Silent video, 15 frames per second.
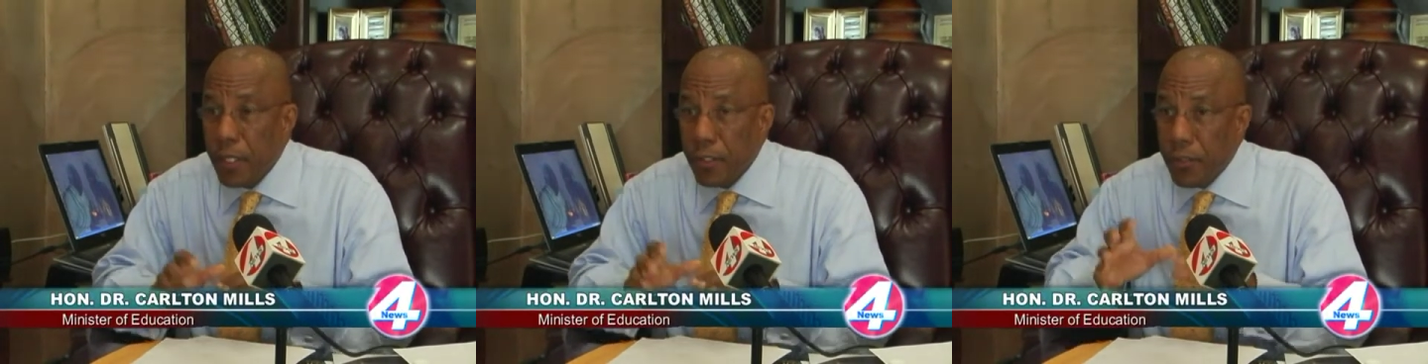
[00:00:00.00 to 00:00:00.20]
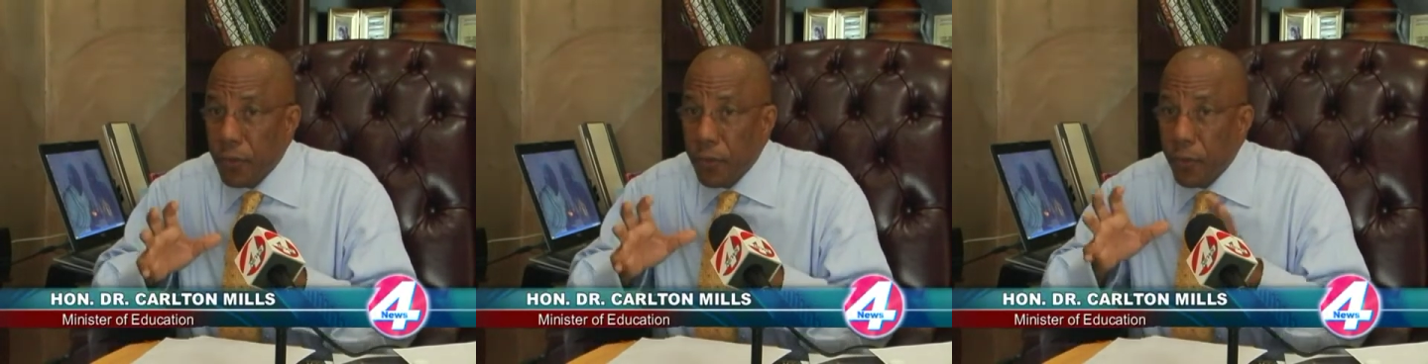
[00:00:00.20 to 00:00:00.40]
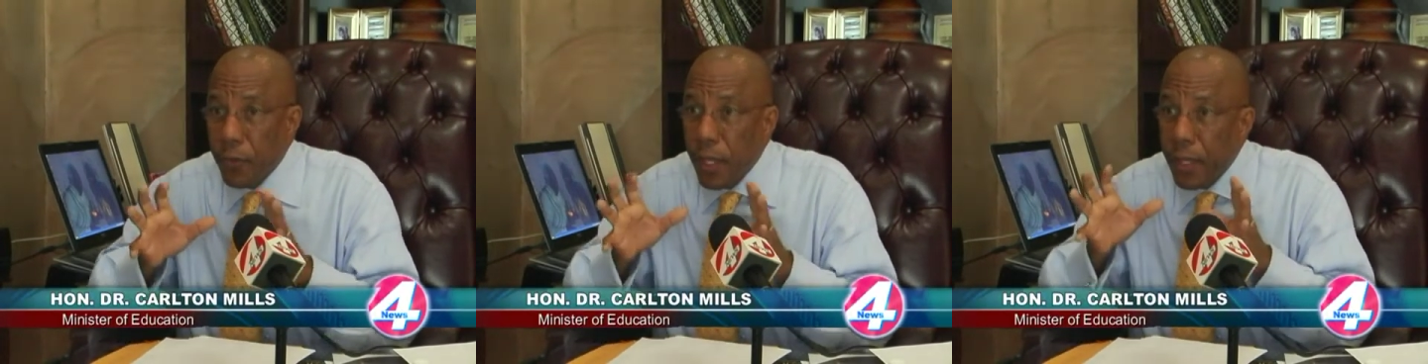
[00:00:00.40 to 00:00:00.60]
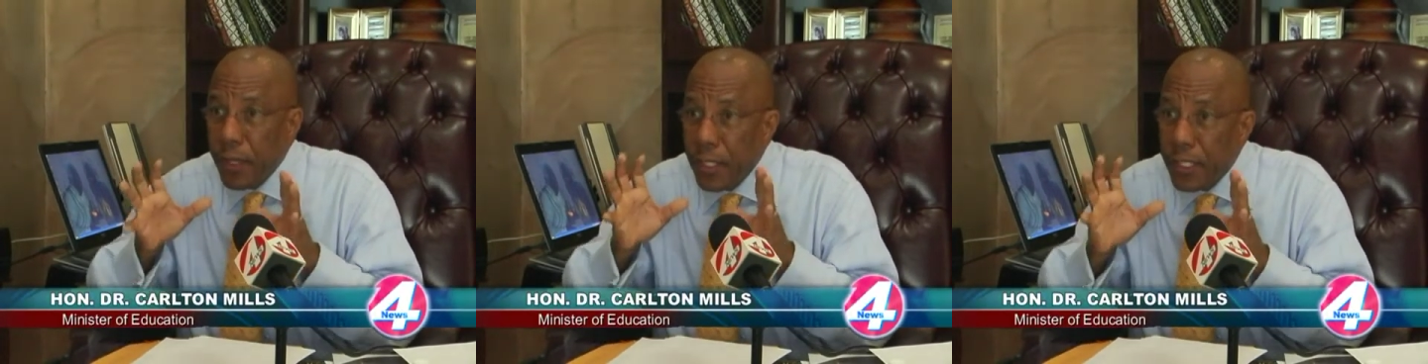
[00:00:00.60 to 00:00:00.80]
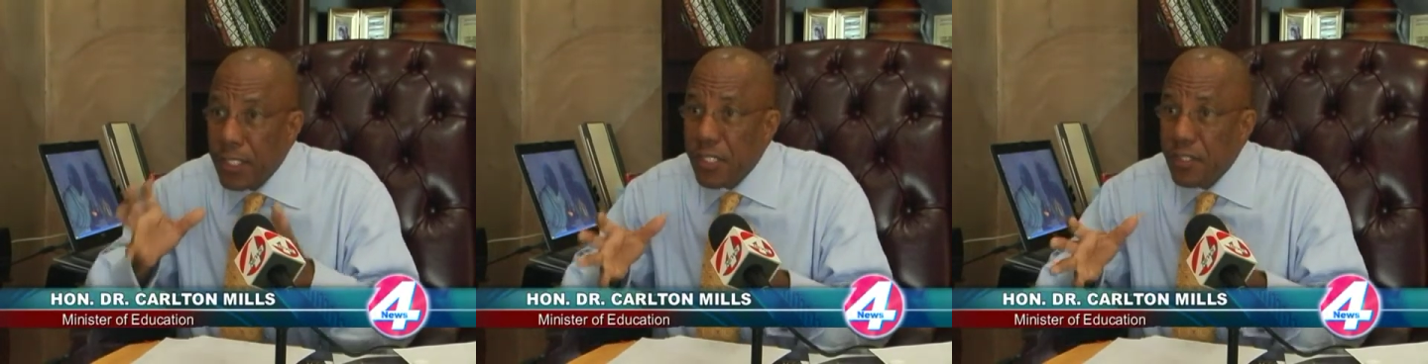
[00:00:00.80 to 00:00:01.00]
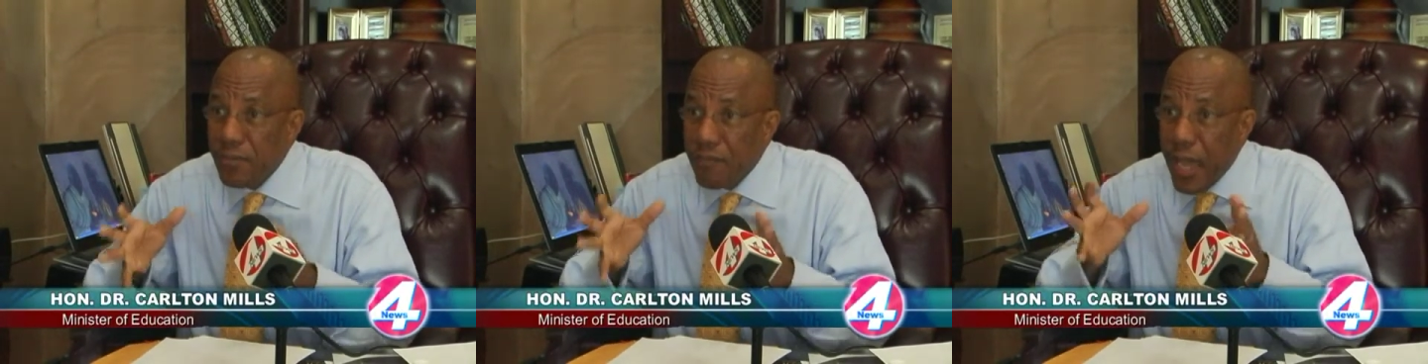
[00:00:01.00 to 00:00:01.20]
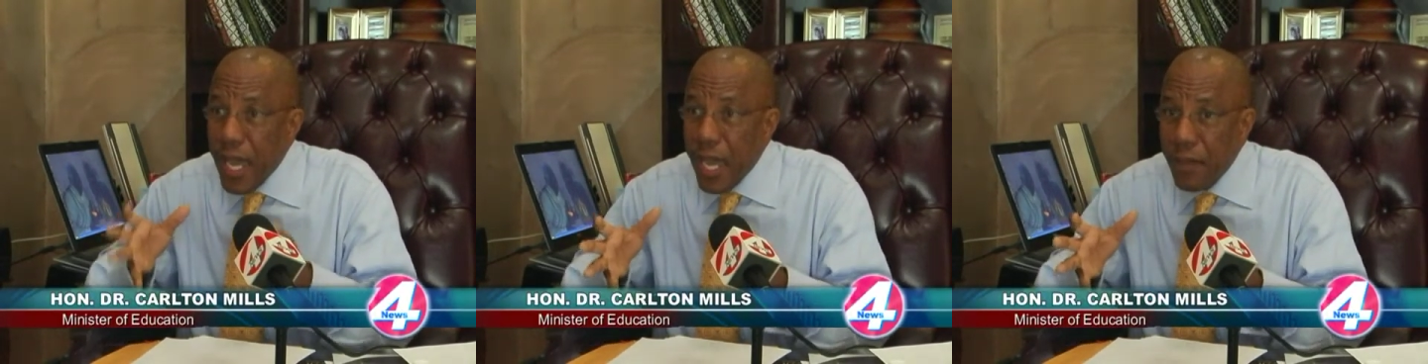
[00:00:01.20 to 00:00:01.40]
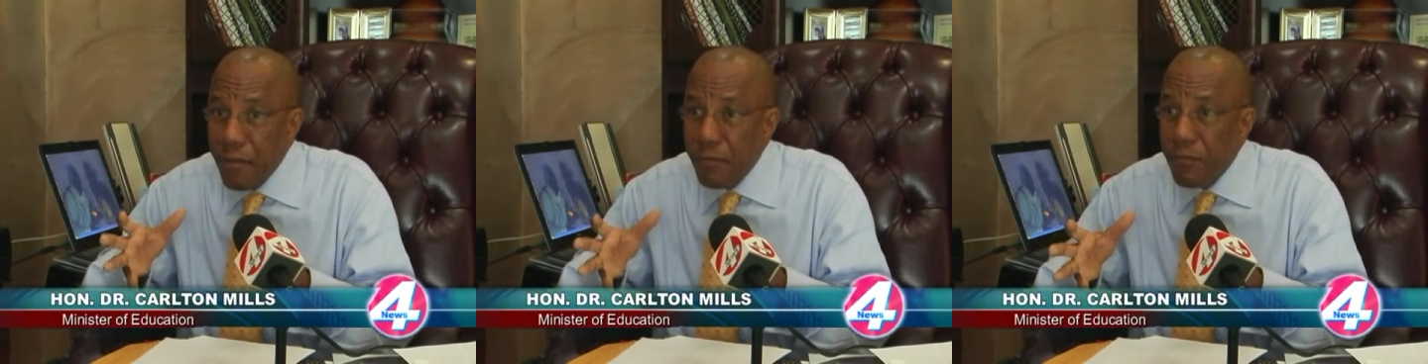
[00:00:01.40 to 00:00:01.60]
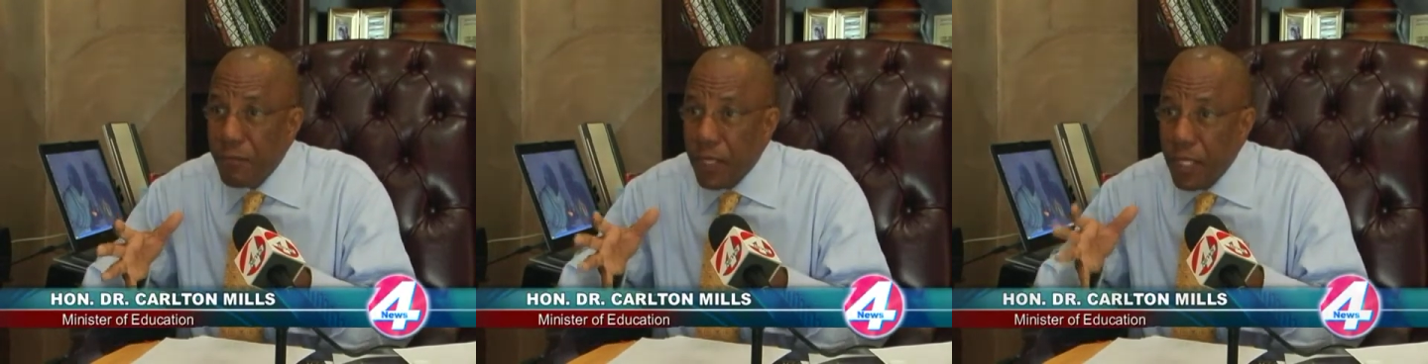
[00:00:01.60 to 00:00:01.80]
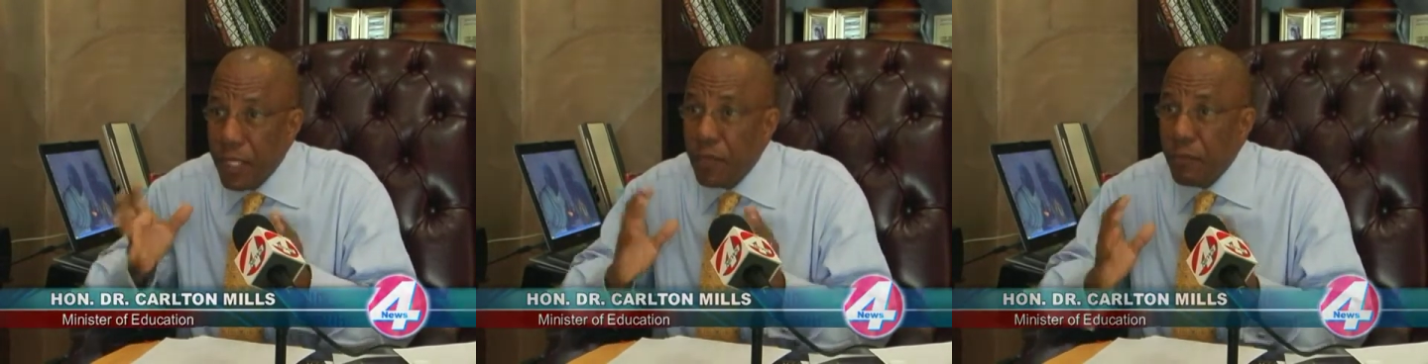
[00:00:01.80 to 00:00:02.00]
So these five
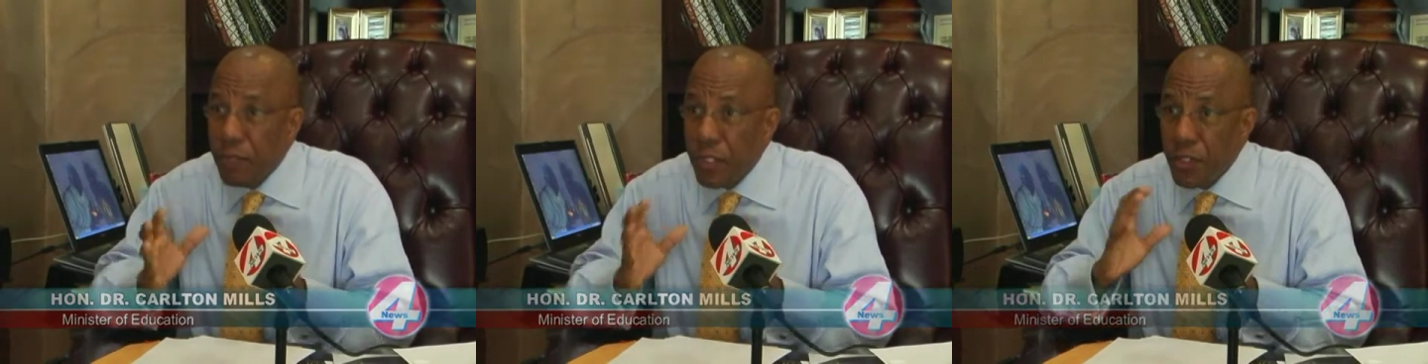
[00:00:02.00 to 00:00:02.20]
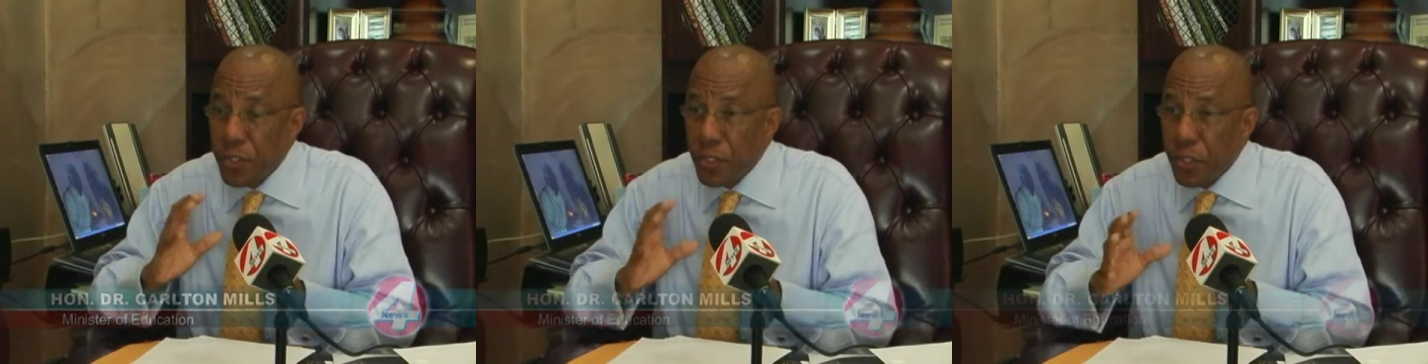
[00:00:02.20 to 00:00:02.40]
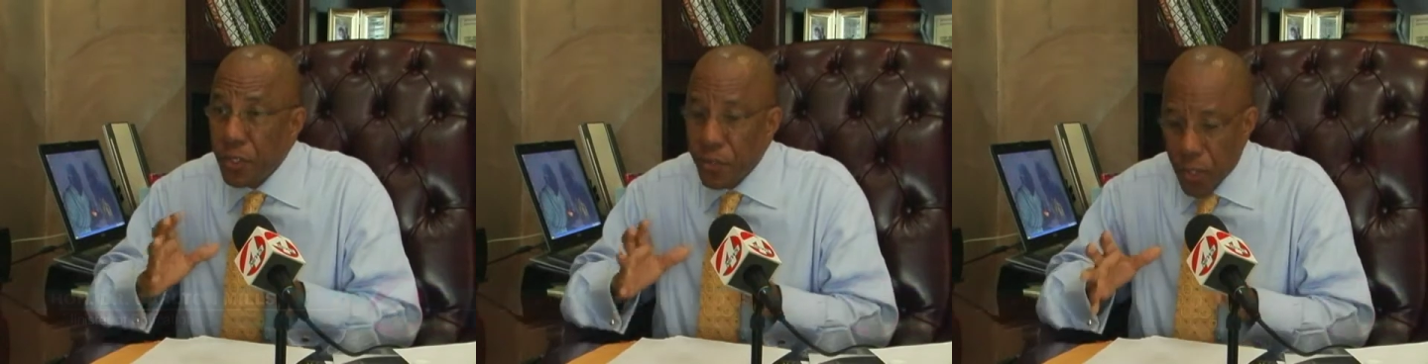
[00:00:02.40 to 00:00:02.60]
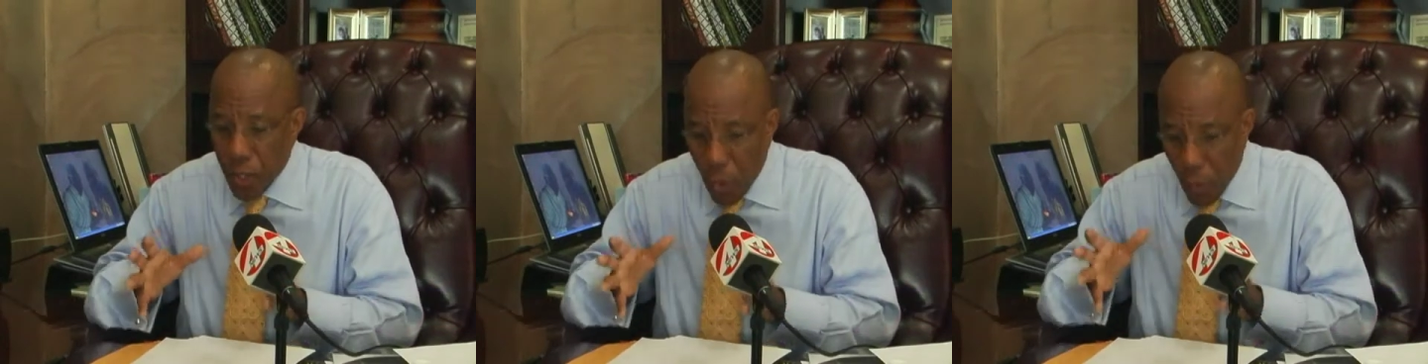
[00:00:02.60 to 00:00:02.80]
individuals